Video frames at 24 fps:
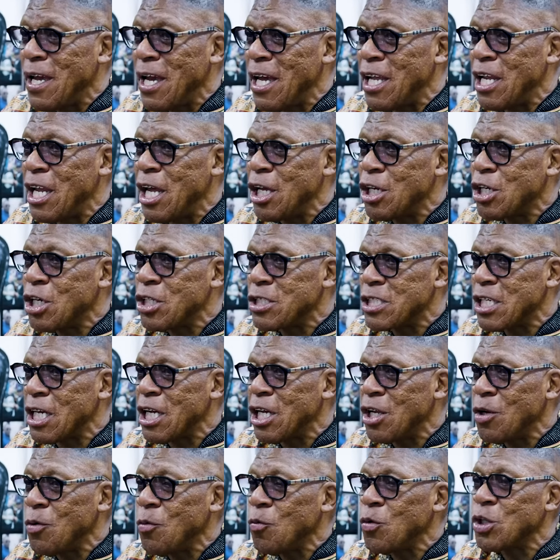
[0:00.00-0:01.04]
and they
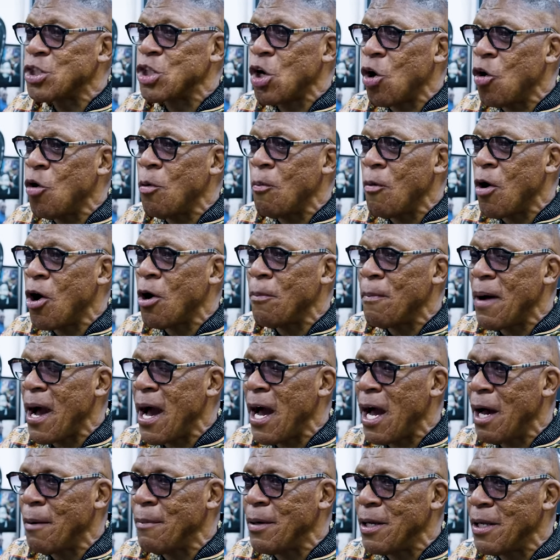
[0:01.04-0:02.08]
said it was Omar
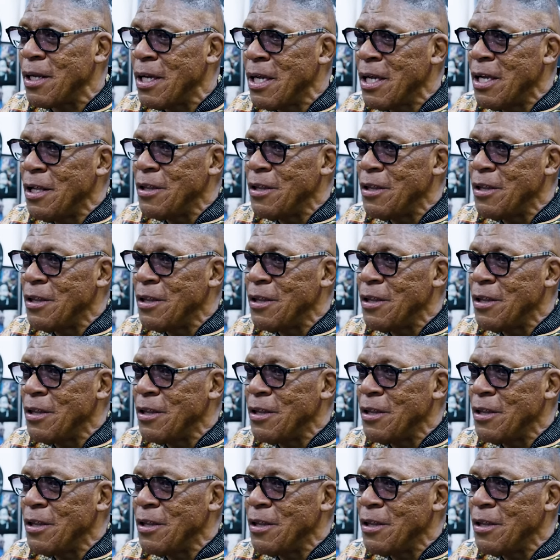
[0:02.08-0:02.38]
Muhammad.